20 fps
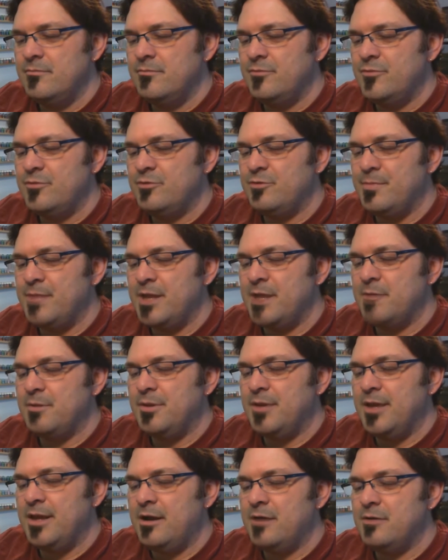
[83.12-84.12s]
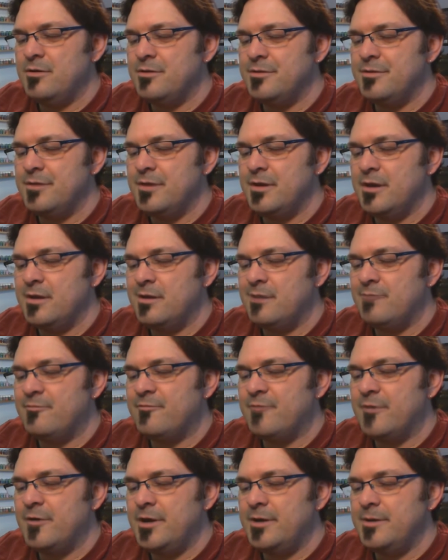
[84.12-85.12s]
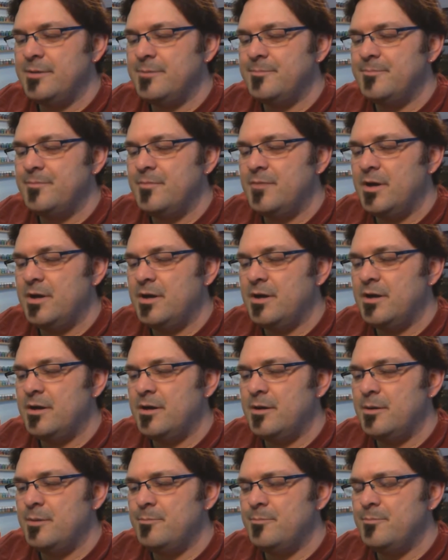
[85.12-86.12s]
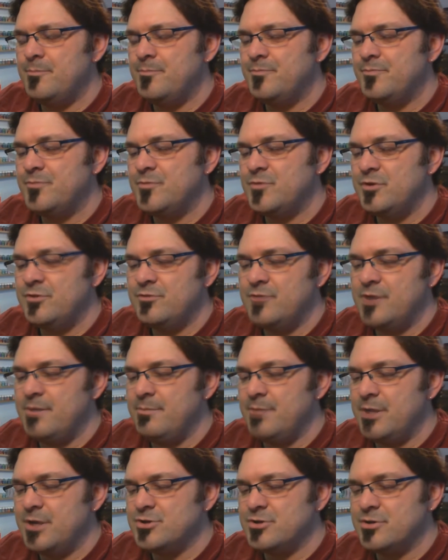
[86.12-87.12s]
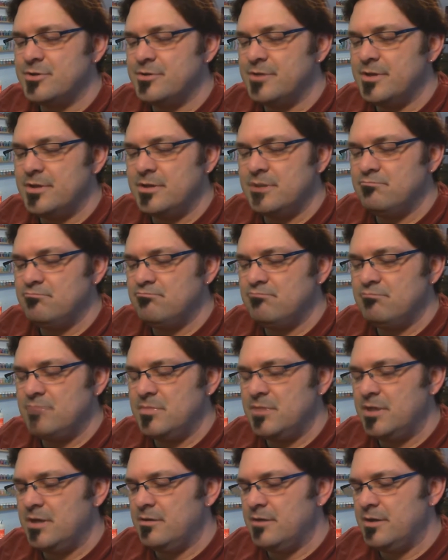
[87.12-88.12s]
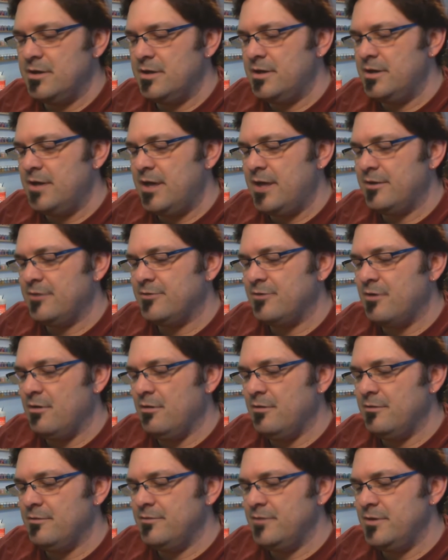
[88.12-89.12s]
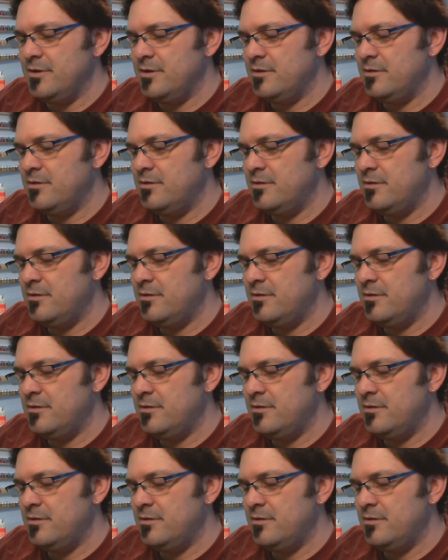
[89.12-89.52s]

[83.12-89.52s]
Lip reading: spike plow thing up front, just trying to make sure that it has all of the